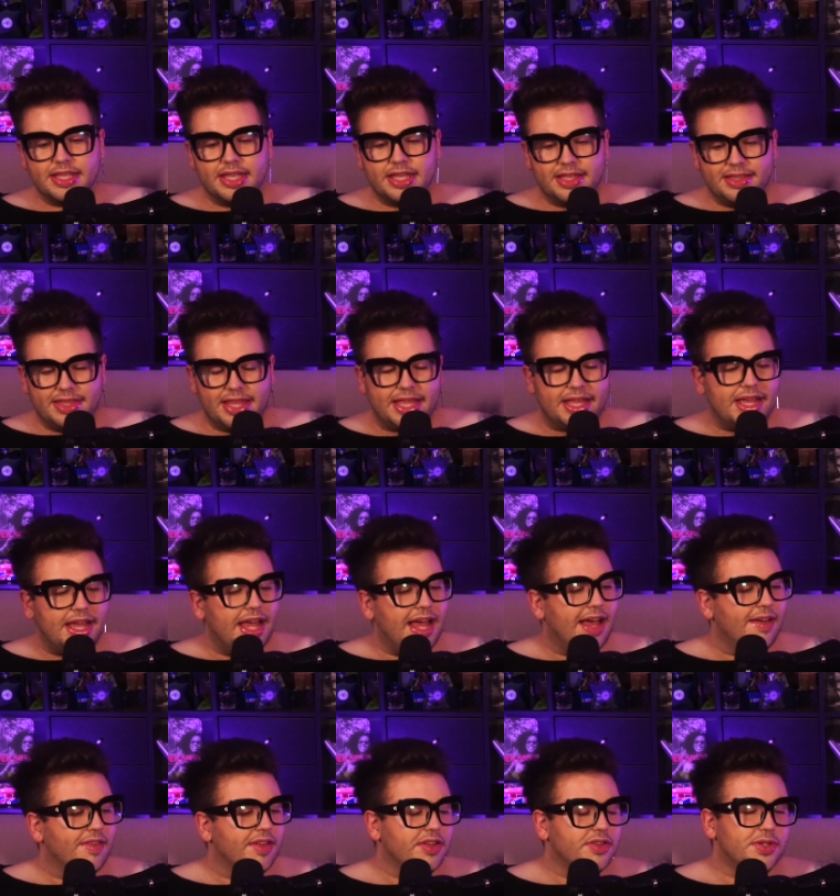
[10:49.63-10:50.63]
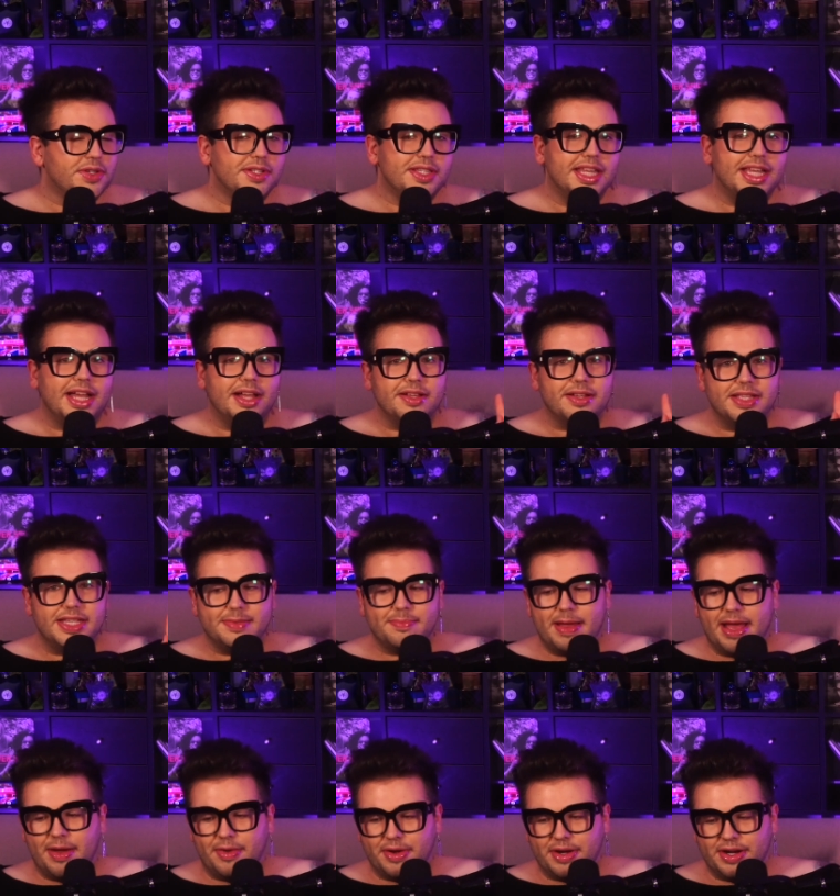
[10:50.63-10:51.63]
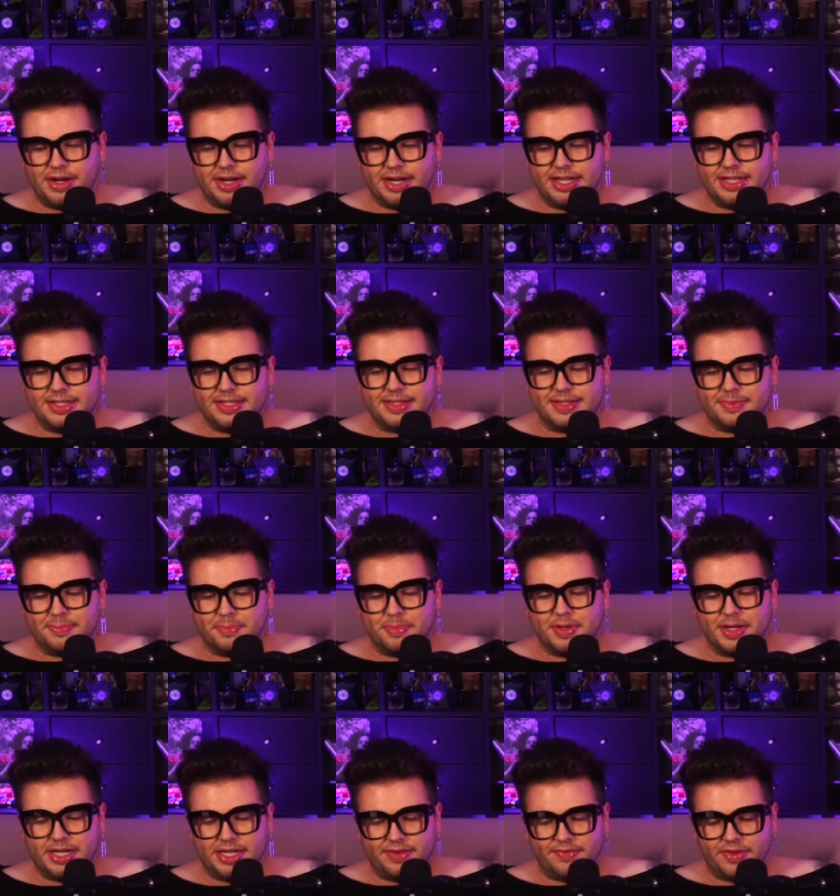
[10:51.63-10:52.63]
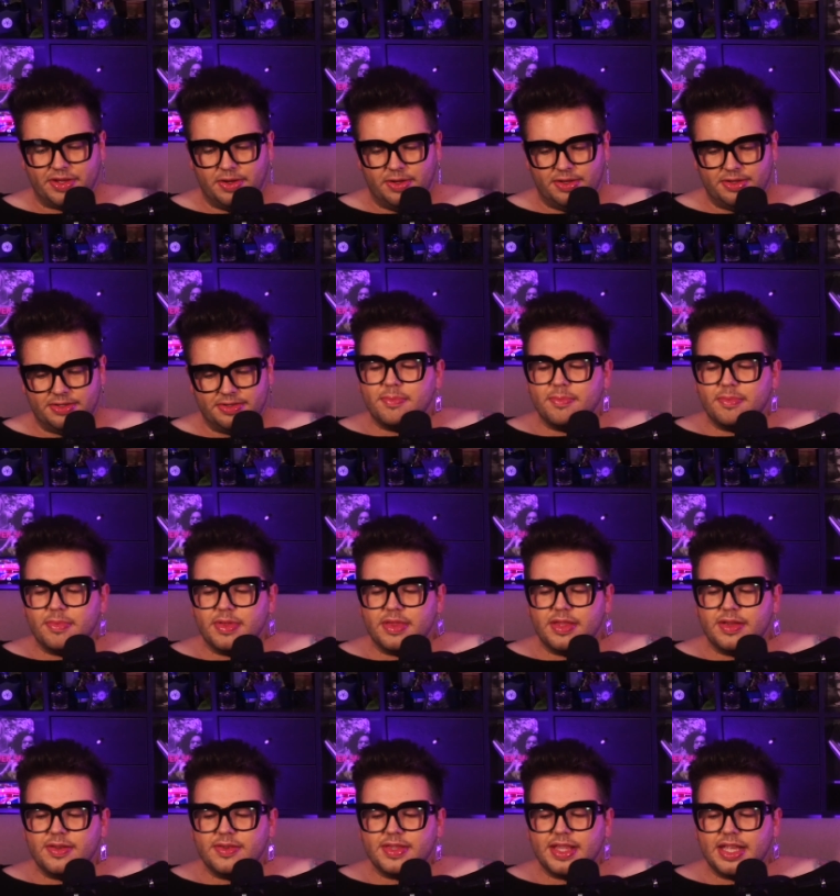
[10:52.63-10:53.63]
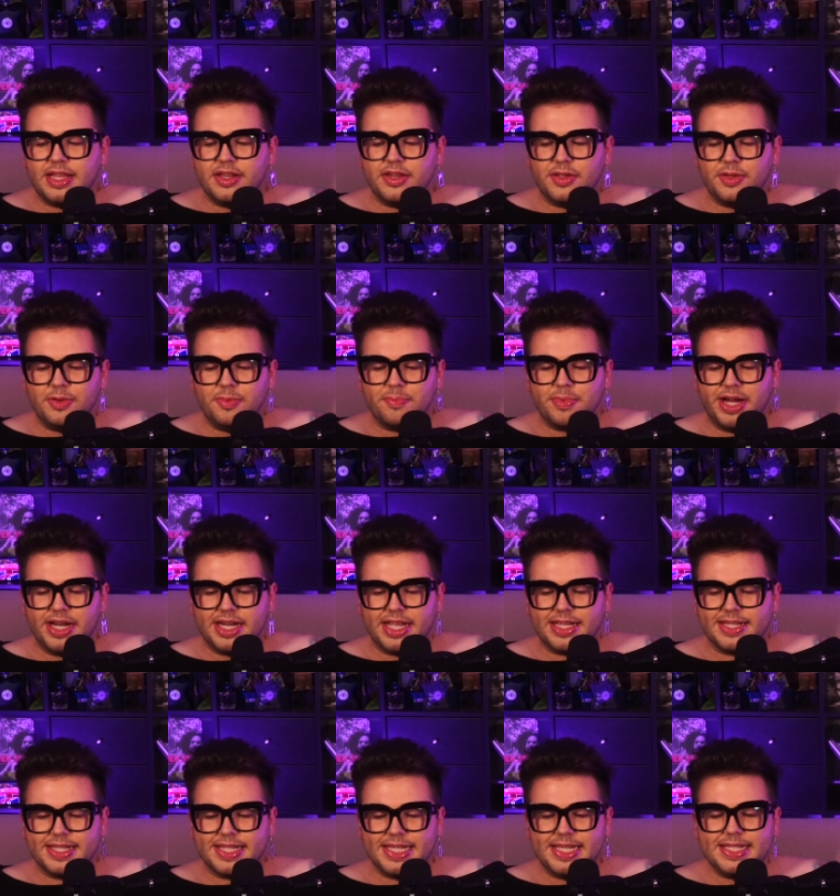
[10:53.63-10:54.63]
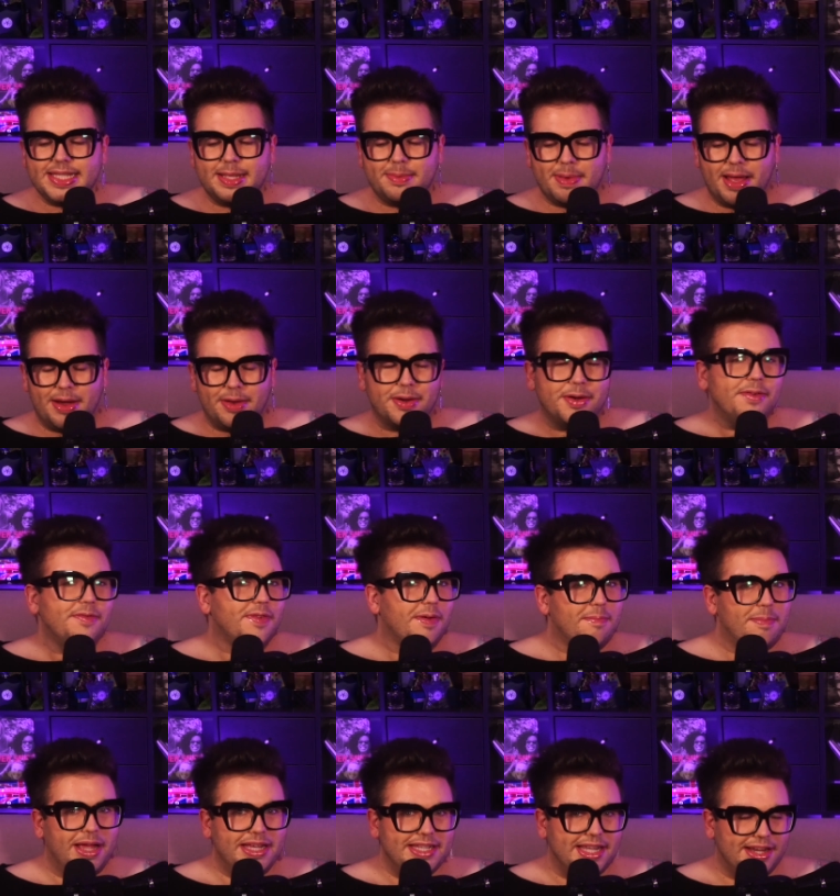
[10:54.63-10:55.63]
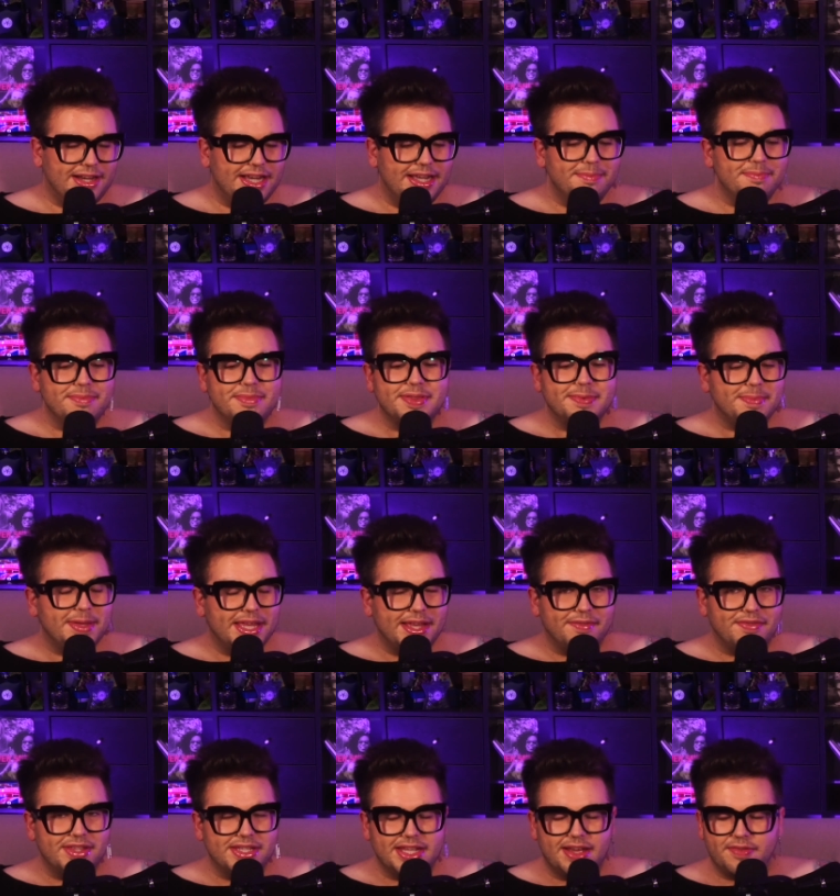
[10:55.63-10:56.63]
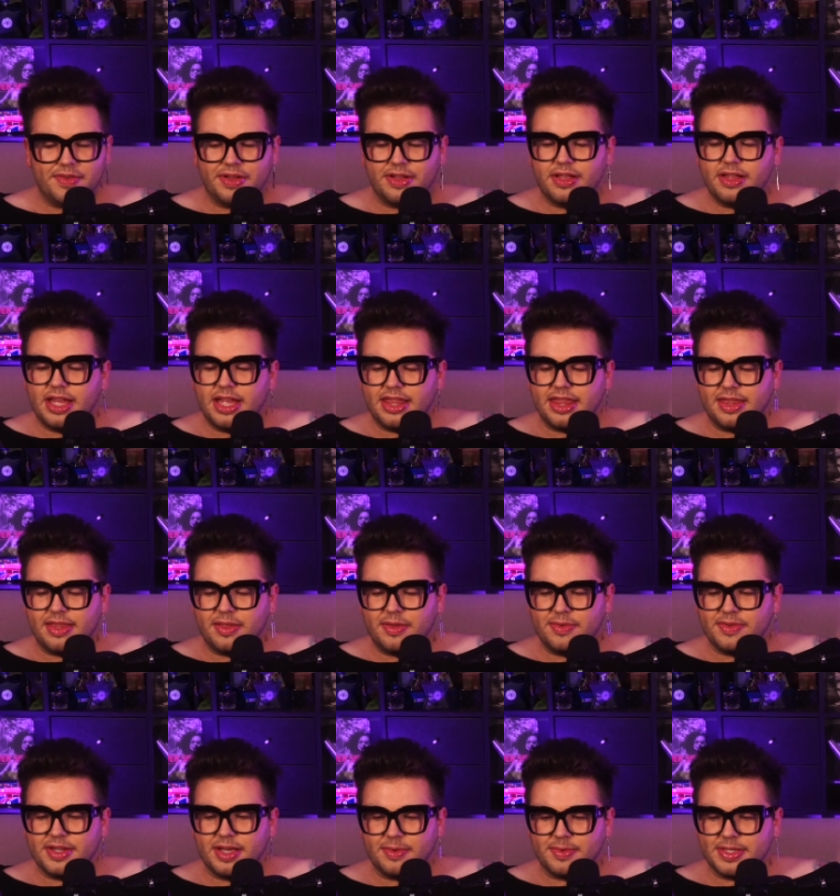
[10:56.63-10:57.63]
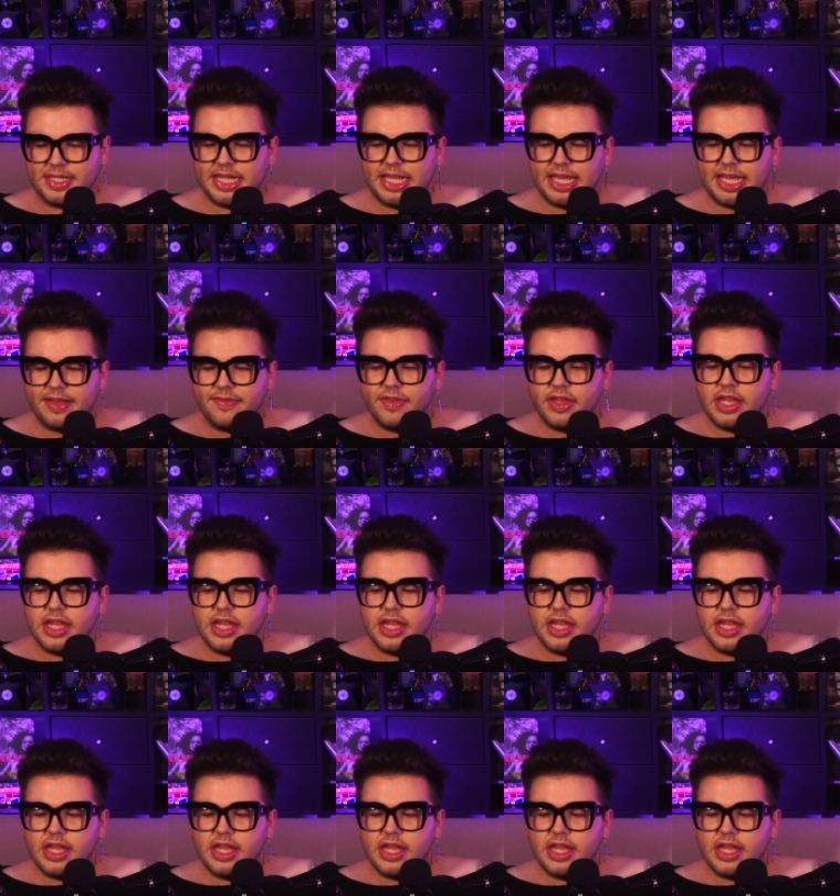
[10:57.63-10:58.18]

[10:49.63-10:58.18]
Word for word: like having a truly colorless powder is pretty difficult. There's a new brightening CC powder from By Terry. Speak of the Devil, and You Shall Receive.